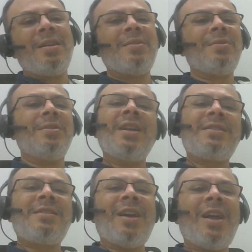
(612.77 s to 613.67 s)
So,
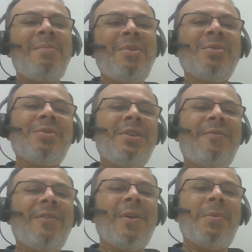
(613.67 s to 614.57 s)
next time you see
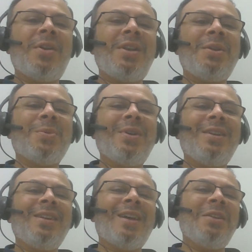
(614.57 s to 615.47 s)
February
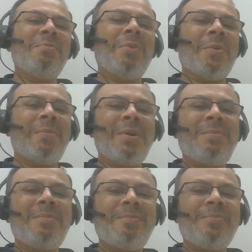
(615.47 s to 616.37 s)
29 pop up,